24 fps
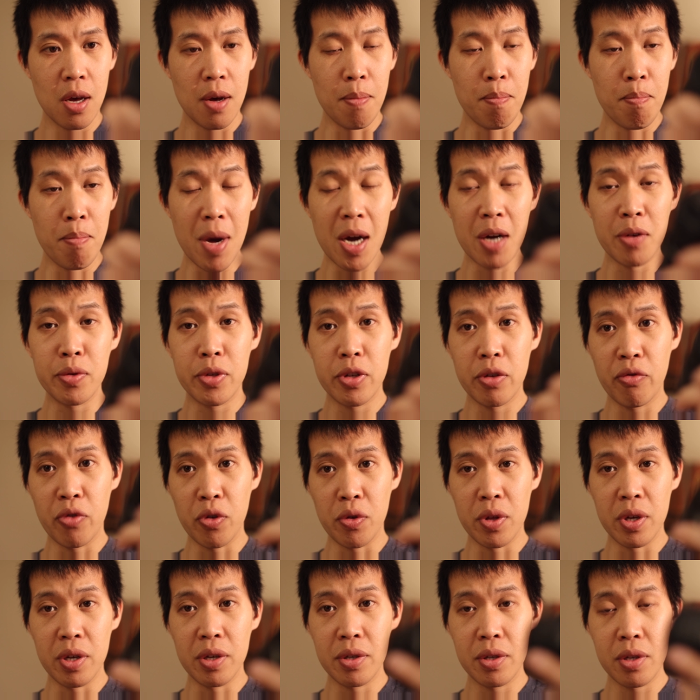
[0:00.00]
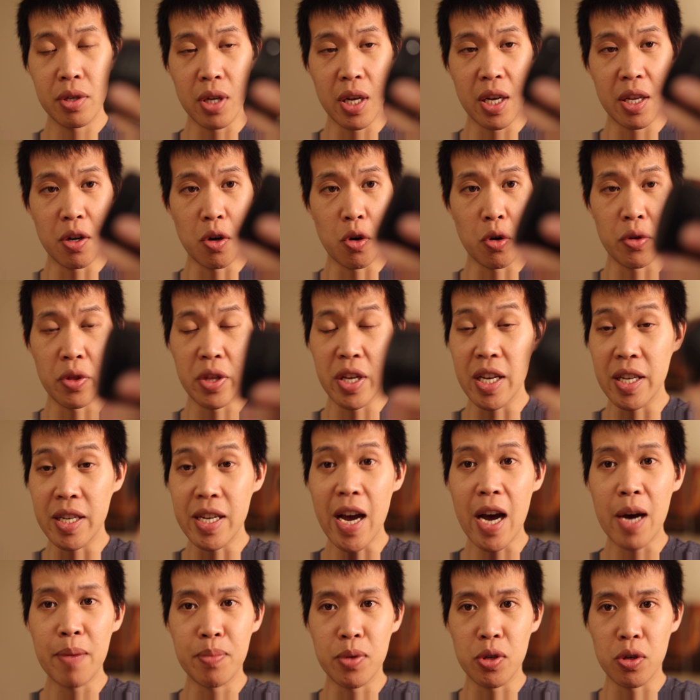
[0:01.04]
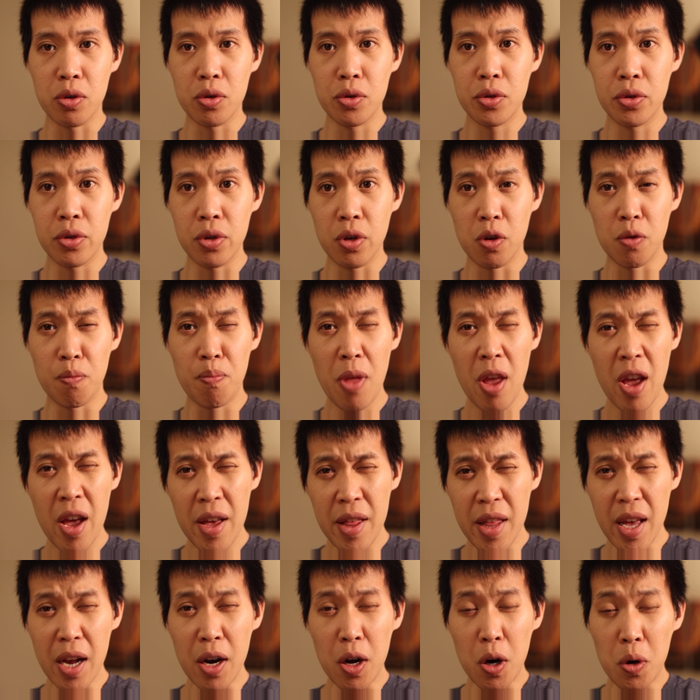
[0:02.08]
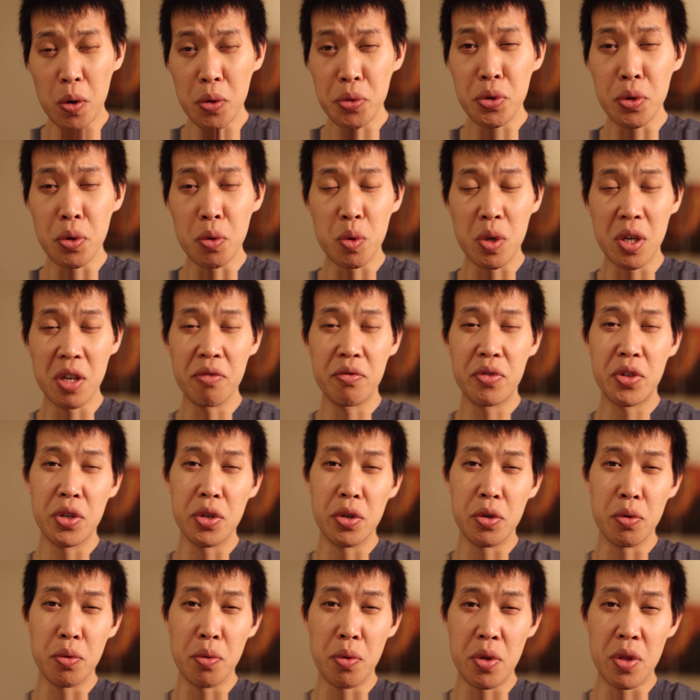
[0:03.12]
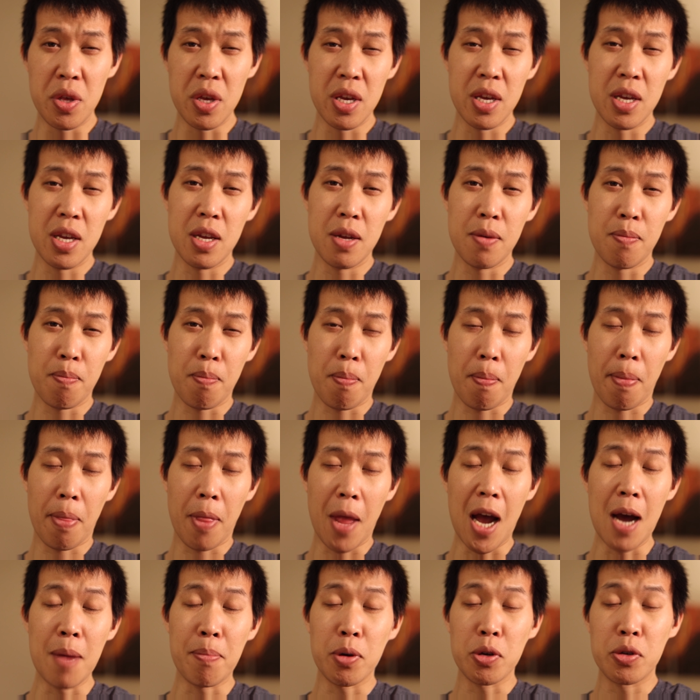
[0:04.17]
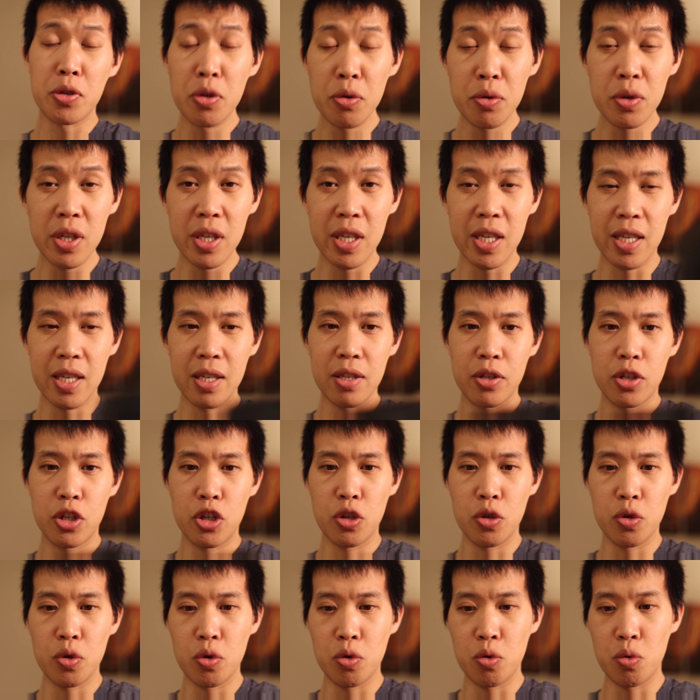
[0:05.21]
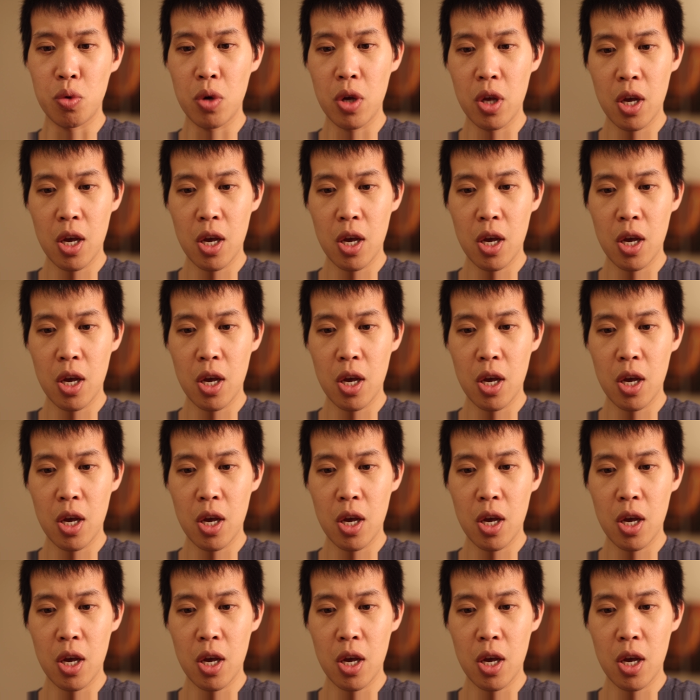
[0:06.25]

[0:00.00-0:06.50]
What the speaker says: mount for this, or the adapter, so that also gives you the opportunity to